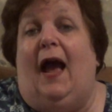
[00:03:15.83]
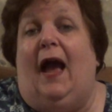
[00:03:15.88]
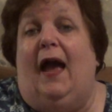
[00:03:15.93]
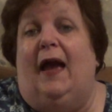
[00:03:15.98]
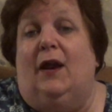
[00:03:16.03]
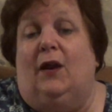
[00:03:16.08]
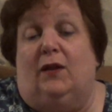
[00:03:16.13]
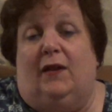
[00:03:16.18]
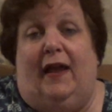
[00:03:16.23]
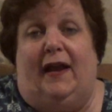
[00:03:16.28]

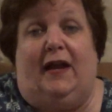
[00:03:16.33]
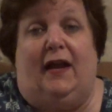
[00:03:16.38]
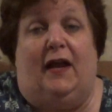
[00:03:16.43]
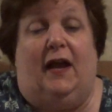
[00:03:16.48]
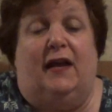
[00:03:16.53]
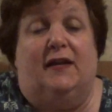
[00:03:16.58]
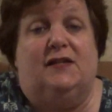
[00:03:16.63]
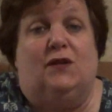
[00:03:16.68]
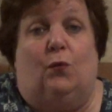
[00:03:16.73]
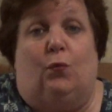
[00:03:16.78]
and like
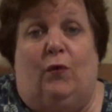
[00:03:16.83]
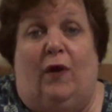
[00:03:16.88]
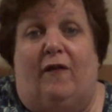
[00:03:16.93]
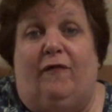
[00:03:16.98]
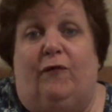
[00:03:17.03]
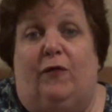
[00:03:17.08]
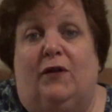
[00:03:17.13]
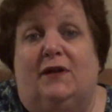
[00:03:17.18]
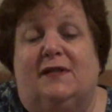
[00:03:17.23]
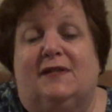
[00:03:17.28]
as a
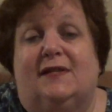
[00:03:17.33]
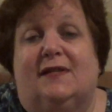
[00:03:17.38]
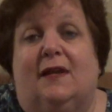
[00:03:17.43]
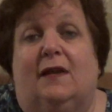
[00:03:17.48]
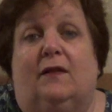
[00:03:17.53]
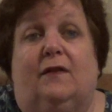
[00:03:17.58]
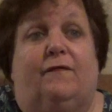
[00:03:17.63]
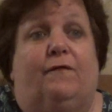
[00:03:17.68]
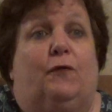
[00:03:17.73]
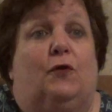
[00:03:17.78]
reference,
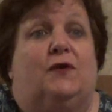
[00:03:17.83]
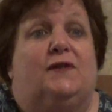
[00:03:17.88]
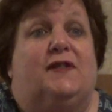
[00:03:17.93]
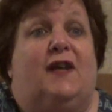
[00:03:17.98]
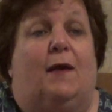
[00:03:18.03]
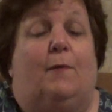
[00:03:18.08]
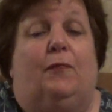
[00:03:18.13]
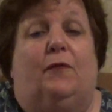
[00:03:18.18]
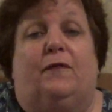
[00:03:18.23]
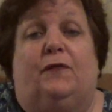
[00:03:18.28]
for
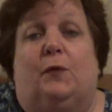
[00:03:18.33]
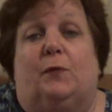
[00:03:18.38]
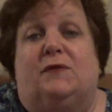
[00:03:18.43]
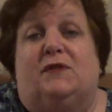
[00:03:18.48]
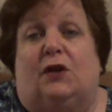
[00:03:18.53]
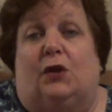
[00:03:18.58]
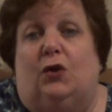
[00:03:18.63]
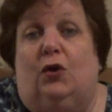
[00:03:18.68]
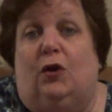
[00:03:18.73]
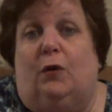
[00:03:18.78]
example, if there
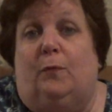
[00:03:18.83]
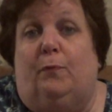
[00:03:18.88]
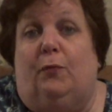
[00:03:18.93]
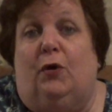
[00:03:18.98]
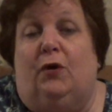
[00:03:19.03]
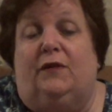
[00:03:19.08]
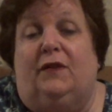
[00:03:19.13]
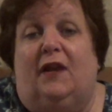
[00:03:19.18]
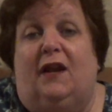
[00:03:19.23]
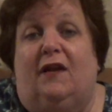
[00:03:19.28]
was a
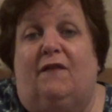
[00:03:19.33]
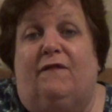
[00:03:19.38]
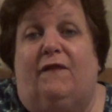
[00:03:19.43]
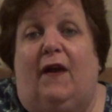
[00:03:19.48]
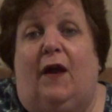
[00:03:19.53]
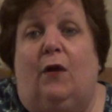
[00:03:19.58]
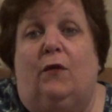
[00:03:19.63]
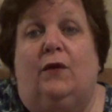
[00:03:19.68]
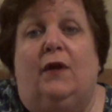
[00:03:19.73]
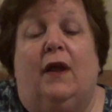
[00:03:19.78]
cookbook that I
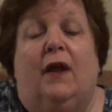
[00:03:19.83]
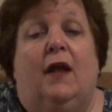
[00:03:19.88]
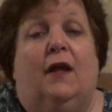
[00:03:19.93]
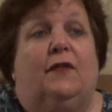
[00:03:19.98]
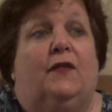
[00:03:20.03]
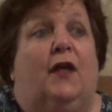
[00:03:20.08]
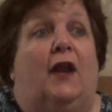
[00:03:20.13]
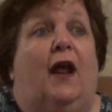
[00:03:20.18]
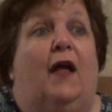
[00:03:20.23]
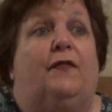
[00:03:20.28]
found
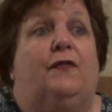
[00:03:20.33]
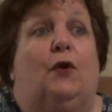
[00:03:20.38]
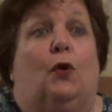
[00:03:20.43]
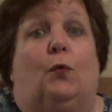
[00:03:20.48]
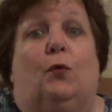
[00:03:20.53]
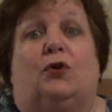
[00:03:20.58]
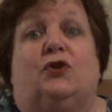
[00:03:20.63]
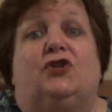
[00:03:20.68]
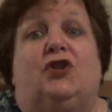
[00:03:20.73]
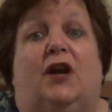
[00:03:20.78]
that
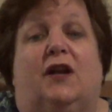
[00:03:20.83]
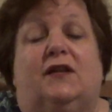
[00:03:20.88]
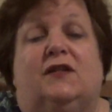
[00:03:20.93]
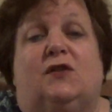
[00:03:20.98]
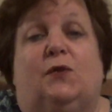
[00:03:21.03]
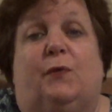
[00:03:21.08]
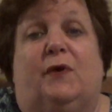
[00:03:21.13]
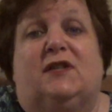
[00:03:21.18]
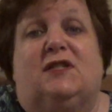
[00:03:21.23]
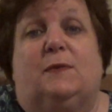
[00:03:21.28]
there were
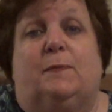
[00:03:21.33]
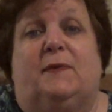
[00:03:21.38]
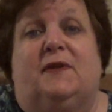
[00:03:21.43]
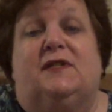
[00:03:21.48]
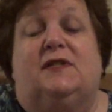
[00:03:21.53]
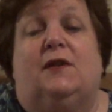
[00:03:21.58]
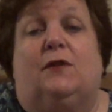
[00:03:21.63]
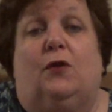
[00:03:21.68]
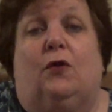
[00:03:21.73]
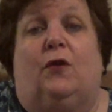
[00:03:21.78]
tons of
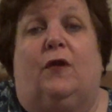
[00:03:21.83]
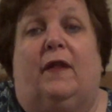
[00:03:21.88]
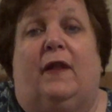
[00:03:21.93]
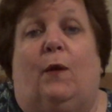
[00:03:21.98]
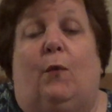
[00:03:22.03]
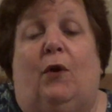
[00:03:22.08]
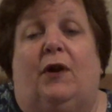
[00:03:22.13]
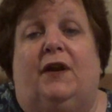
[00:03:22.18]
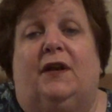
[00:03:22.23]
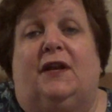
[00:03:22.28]
recipes in there that
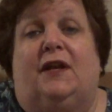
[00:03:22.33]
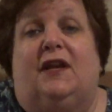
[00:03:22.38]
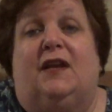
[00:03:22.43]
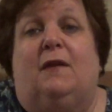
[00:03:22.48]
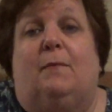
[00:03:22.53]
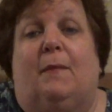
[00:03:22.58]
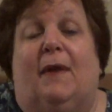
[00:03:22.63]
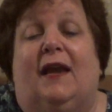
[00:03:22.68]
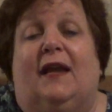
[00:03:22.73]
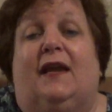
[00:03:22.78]
I wanted to
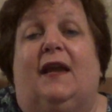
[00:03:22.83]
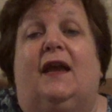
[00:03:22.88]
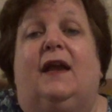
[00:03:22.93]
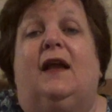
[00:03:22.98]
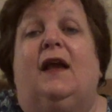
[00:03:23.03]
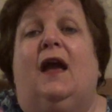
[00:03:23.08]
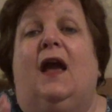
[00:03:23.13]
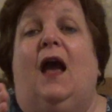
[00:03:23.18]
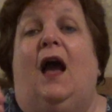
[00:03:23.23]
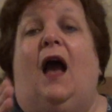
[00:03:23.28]
keep
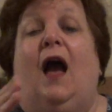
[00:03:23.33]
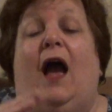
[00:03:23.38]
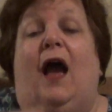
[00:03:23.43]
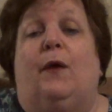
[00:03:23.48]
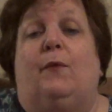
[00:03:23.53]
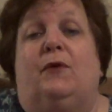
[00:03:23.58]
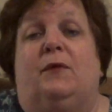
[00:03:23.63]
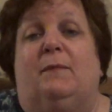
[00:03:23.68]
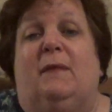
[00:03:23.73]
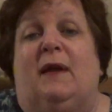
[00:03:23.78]
making,
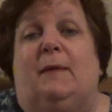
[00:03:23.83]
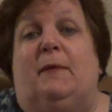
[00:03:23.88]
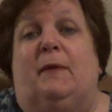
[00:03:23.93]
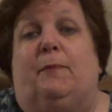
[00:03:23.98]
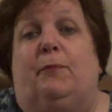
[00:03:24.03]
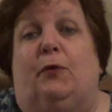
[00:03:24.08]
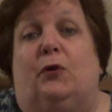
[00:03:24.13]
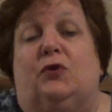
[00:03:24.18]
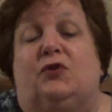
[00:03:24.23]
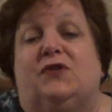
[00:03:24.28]
I would maybe
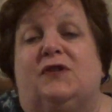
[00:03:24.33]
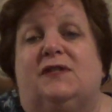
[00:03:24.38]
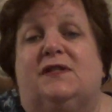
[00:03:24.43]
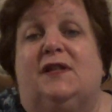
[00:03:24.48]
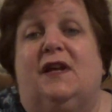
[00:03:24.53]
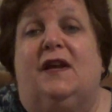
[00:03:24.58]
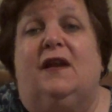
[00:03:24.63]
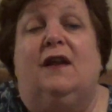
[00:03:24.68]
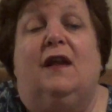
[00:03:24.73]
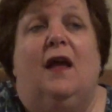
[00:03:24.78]
purchase
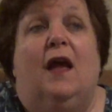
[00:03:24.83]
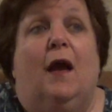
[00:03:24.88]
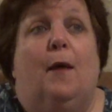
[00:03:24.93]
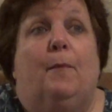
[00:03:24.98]
it.